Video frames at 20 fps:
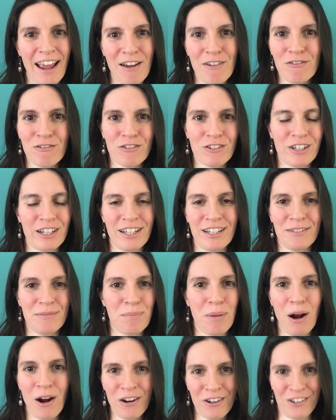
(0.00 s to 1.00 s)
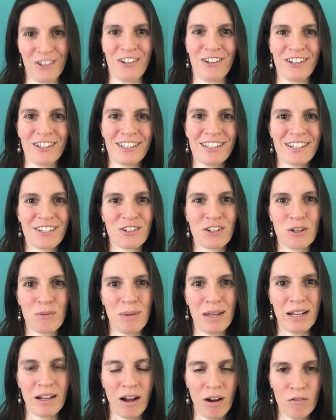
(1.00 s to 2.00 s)
every partner is going to
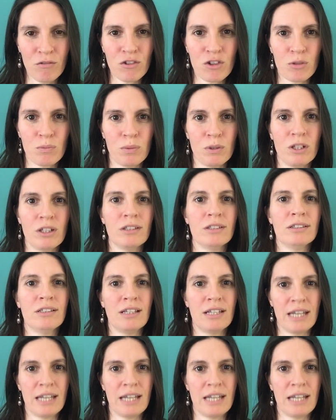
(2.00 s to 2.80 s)
be comfortable